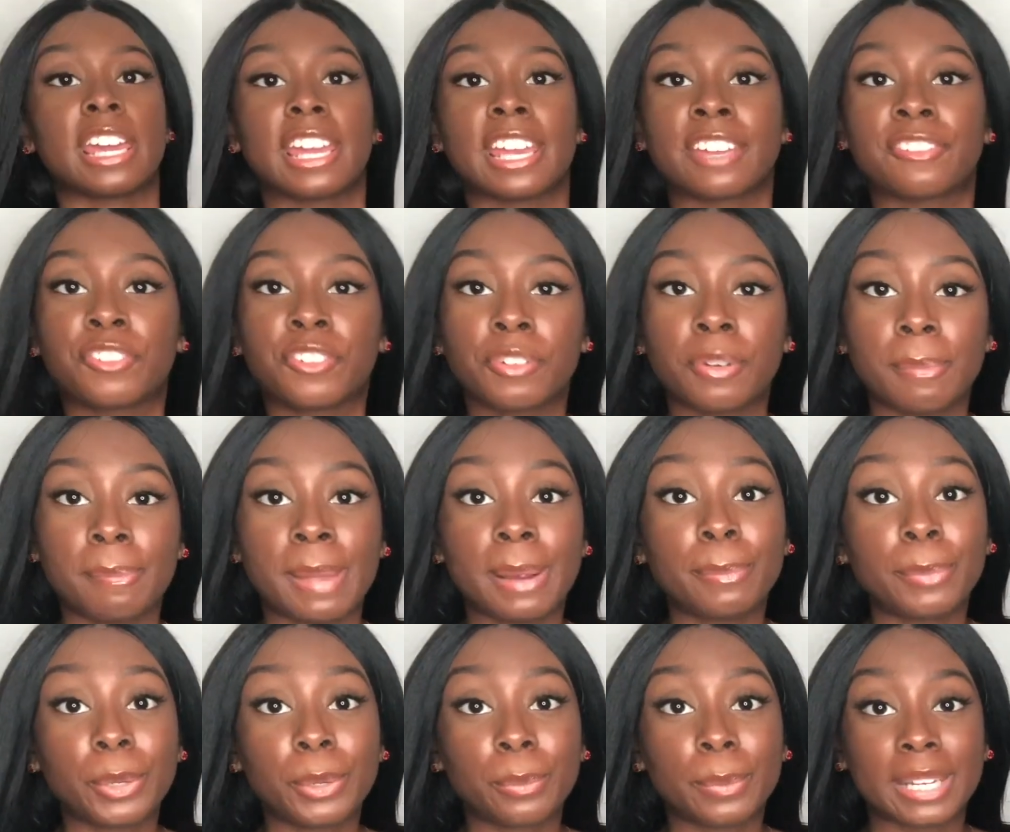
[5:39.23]
If you
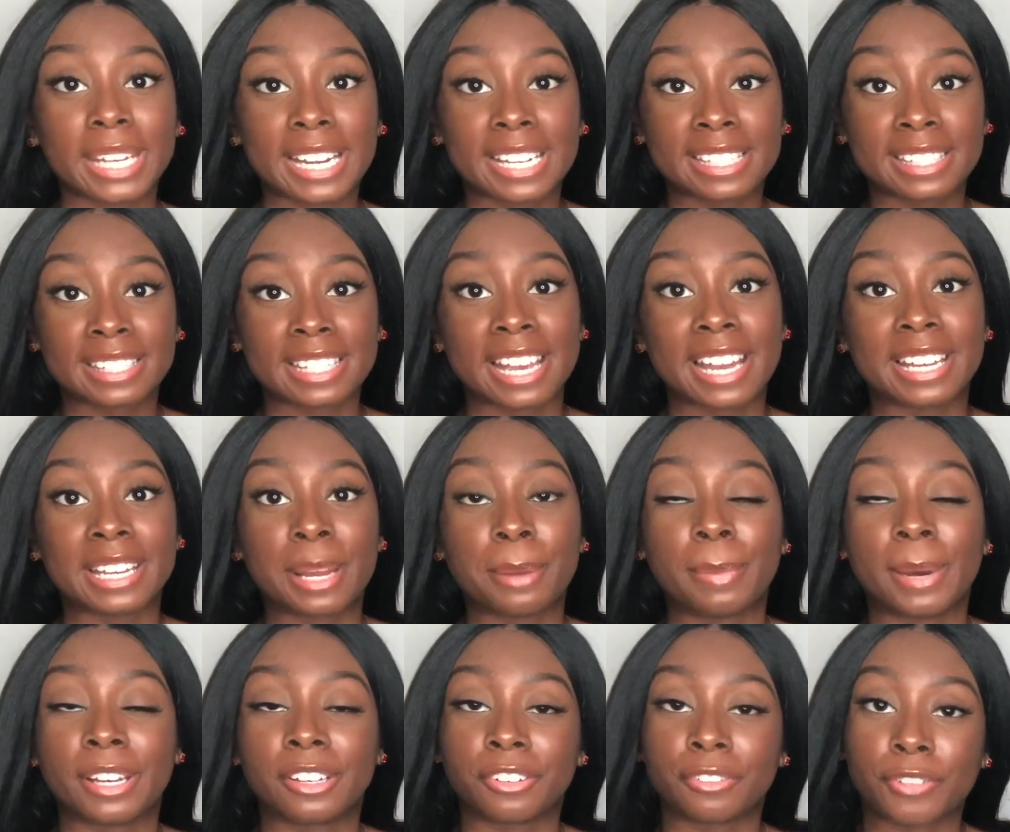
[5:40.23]
remember what I said
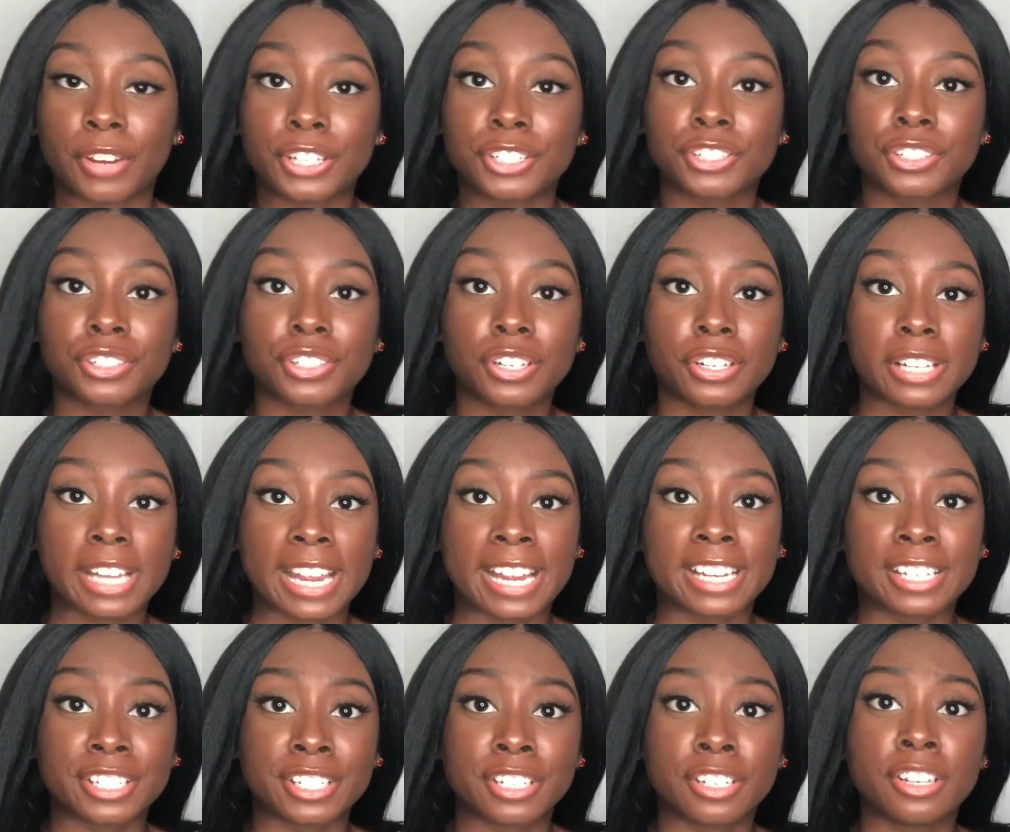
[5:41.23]
about a registered
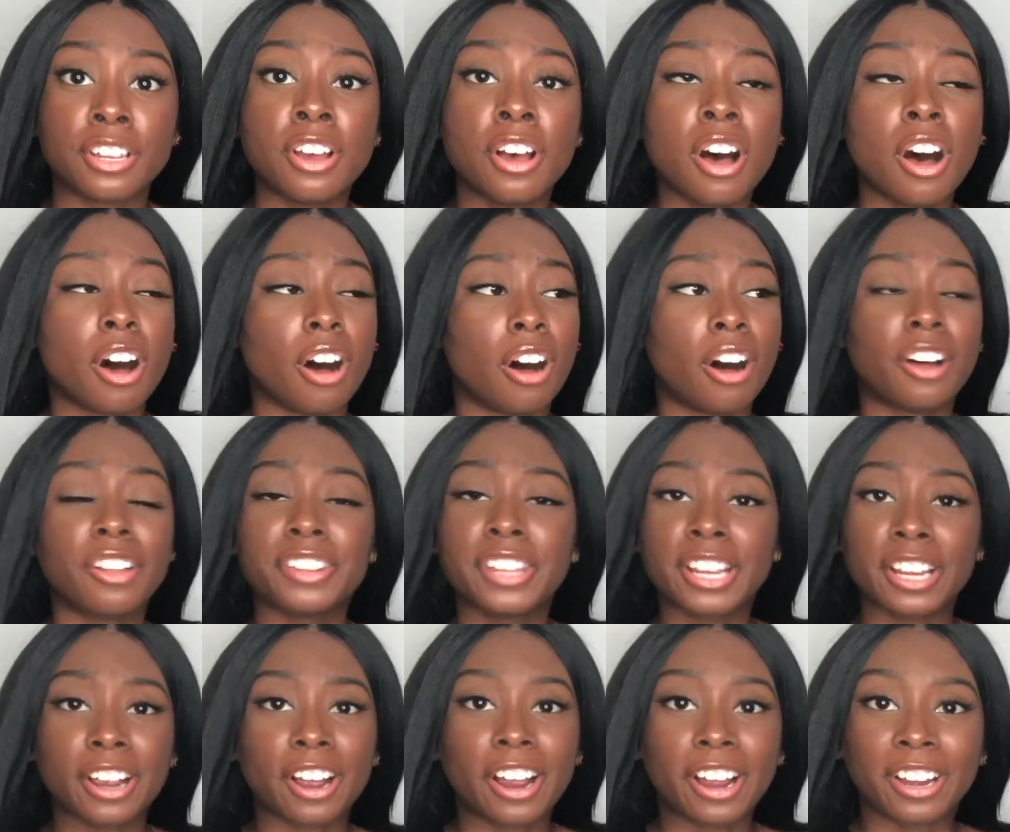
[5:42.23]
agent, all
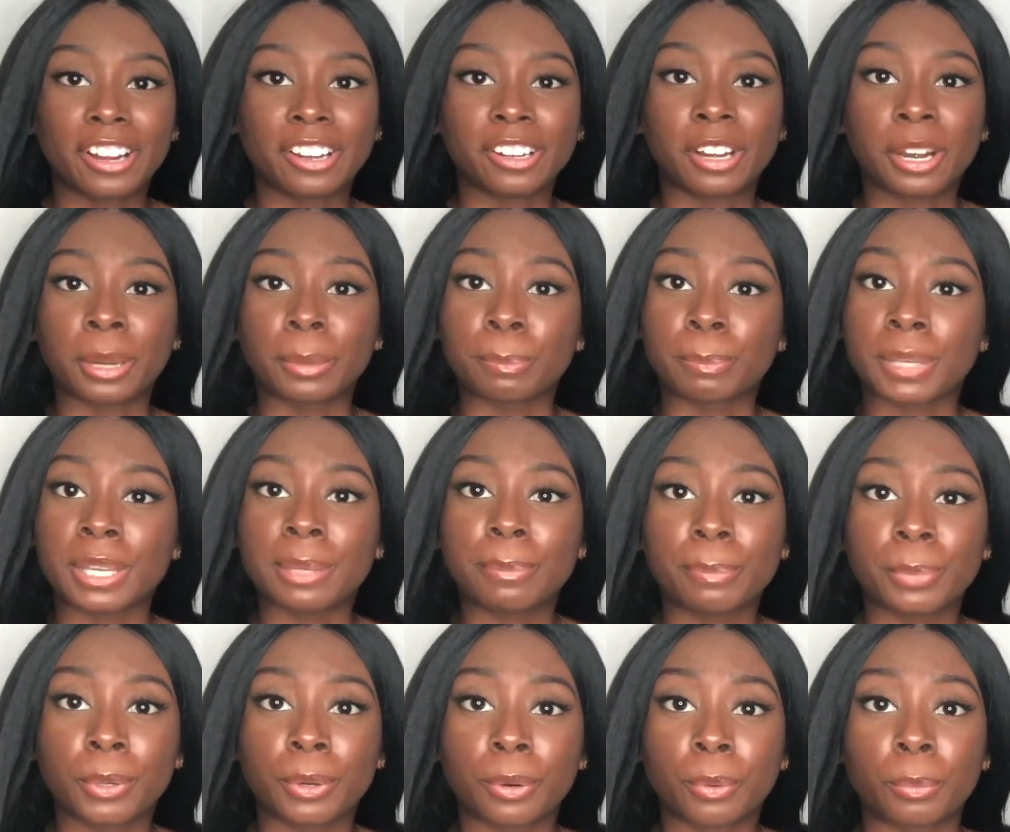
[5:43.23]
they are
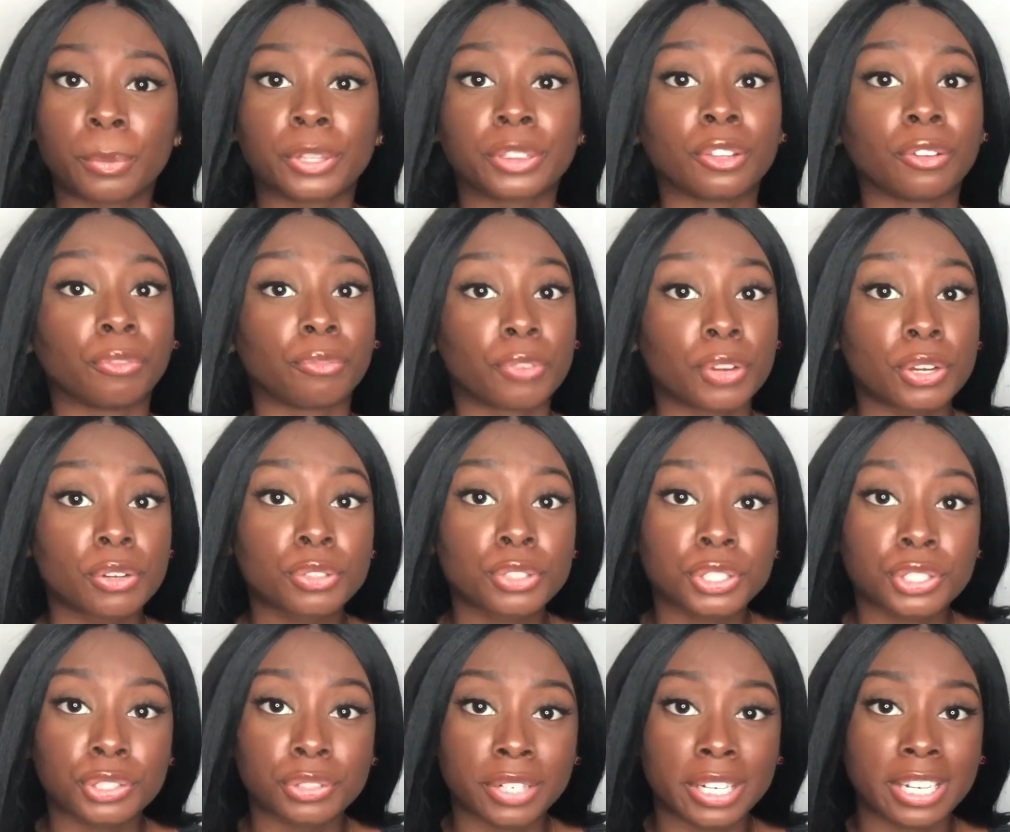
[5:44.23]
people with a real
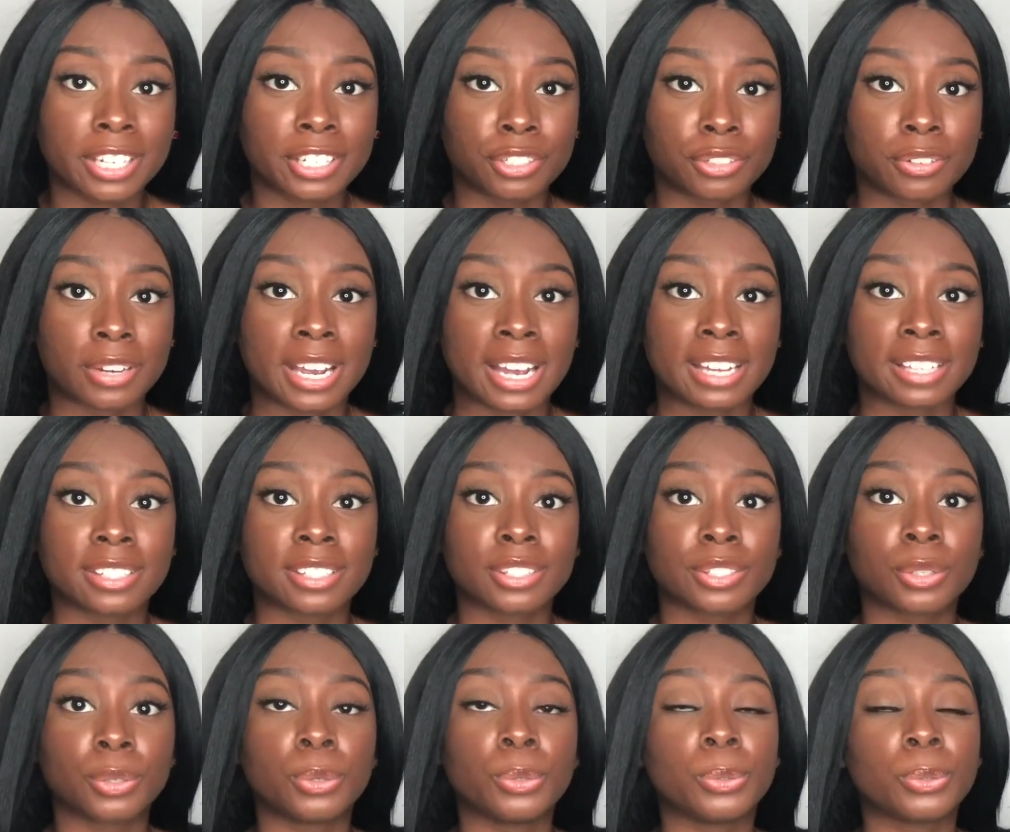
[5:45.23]
street address
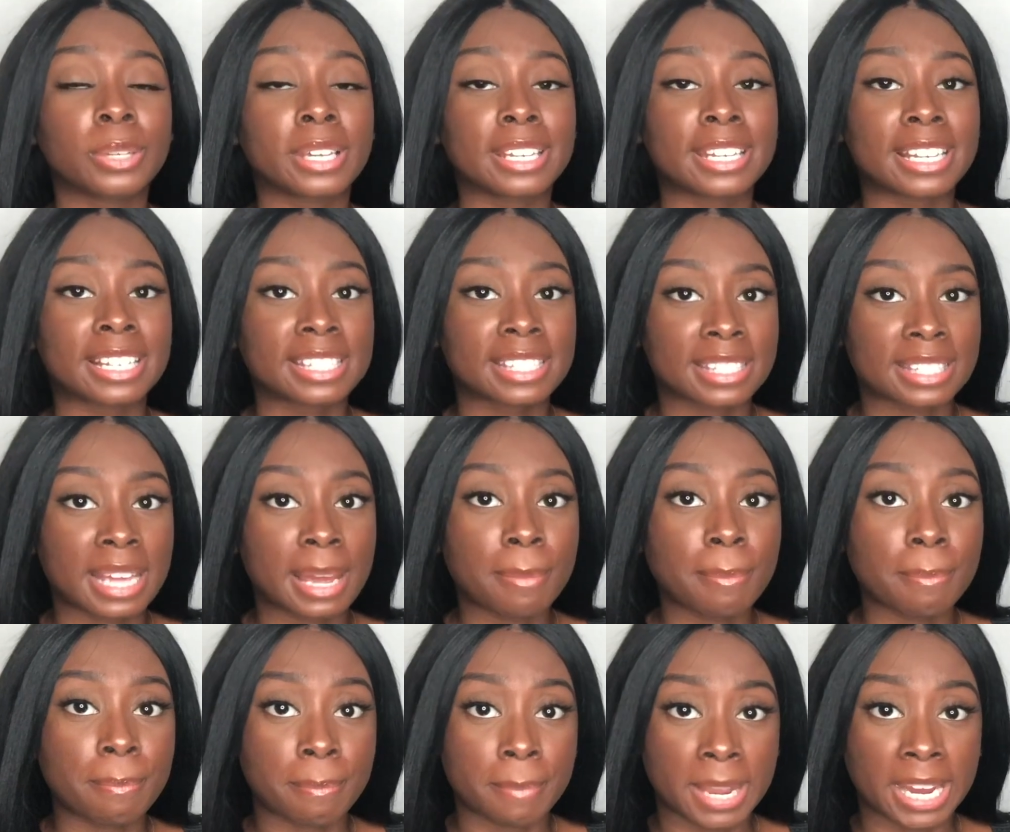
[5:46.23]
who can
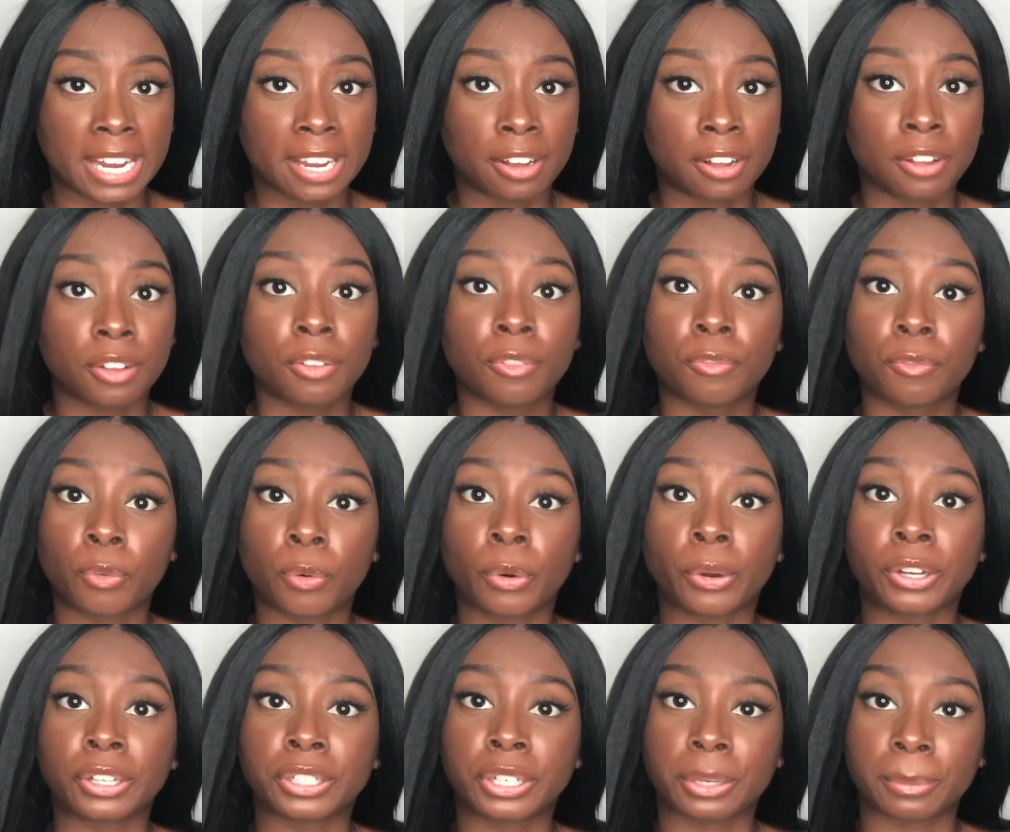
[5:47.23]
accept mail for
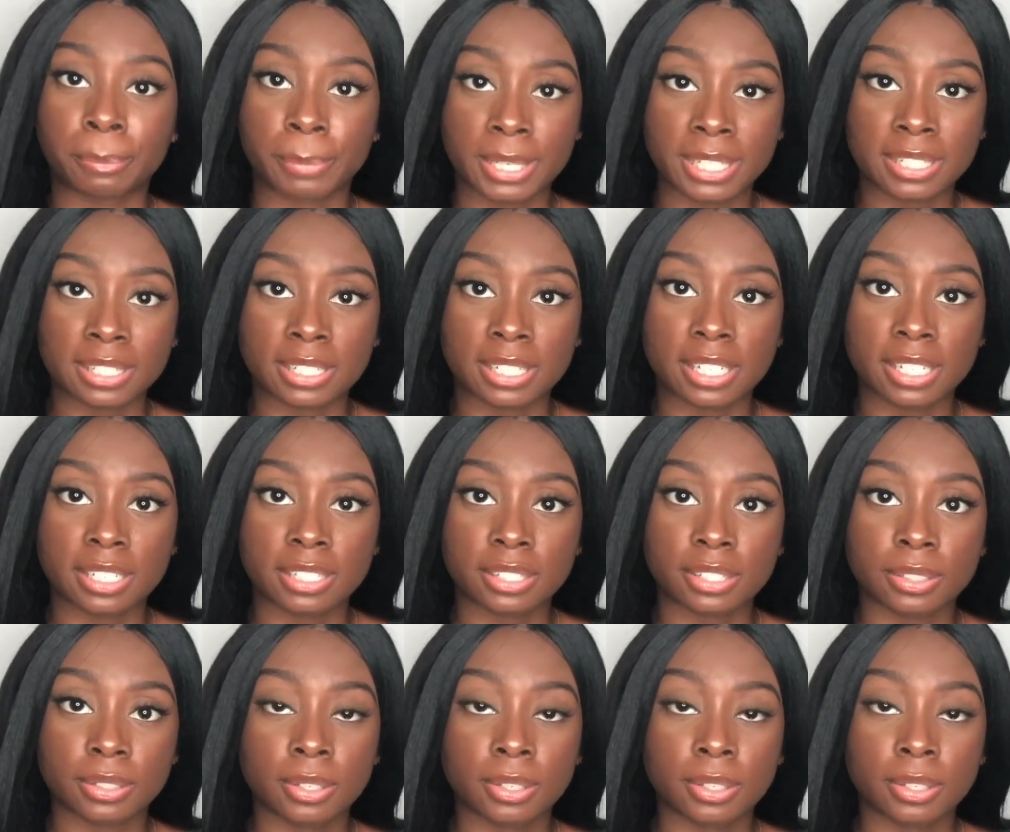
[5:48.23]
your business.